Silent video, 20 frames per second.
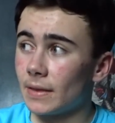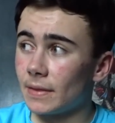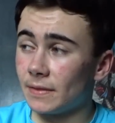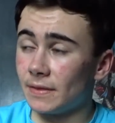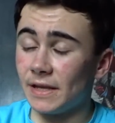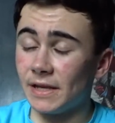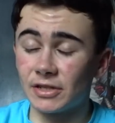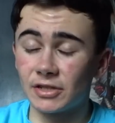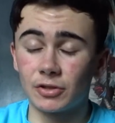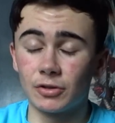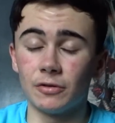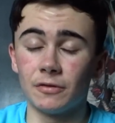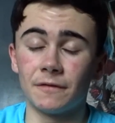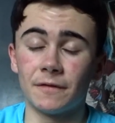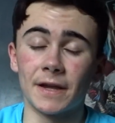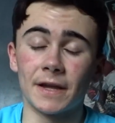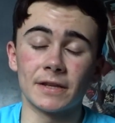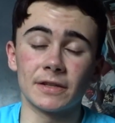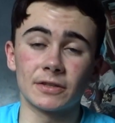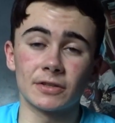these 2
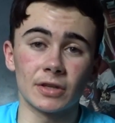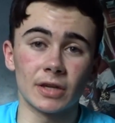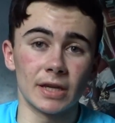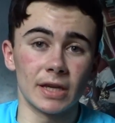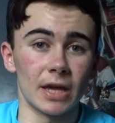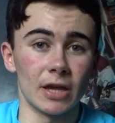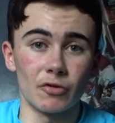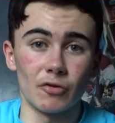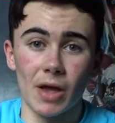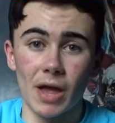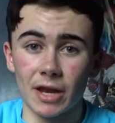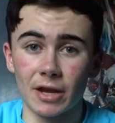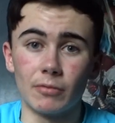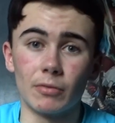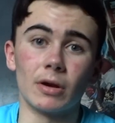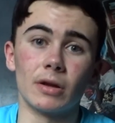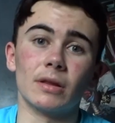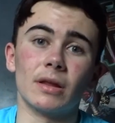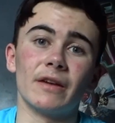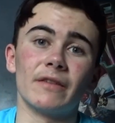things can get you
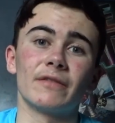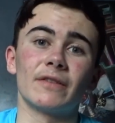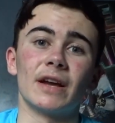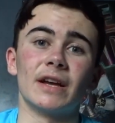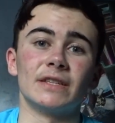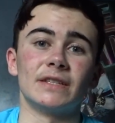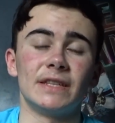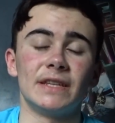anywhere in life, guys.